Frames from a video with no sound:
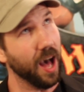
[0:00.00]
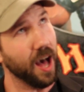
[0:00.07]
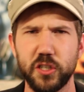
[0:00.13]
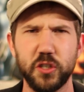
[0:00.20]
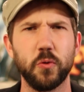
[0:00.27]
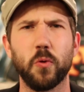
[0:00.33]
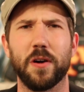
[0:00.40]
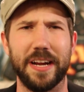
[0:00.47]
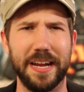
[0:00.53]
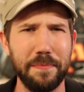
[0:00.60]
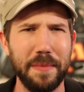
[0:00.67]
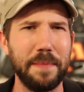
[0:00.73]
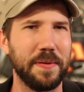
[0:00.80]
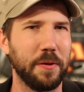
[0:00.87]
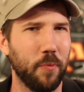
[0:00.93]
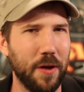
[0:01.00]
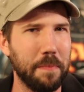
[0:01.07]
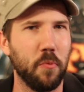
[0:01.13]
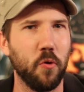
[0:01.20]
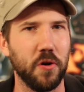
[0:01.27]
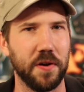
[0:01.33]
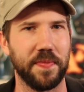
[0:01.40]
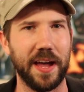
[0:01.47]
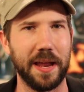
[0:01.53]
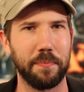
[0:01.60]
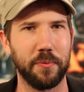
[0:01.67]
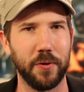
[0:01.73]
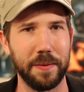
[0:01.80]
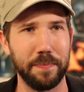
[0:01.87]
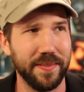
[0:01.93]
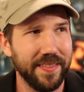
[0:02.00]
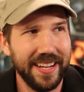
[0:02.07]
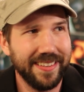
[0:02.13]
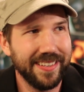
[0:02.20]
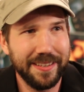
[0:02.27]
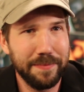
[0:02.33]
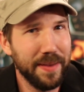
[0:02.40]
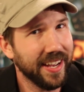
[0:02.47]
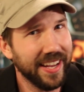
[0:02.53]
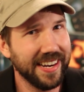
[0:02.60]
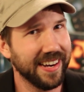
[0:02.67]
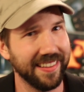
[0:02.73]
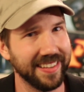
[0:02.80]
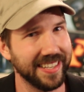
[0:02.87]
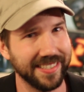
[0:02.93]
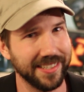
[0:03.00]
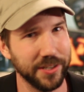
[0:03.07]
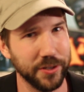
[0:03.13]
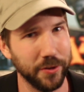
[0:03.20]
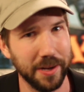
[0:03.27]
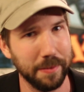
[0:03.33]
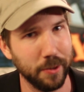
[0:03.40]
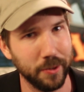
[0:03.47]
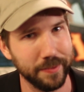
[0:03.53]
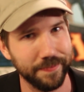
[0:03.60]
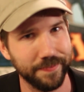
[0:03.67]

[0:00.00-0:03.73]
Sure, it might be win more at that point, but that doesn't make it any less enjoyable.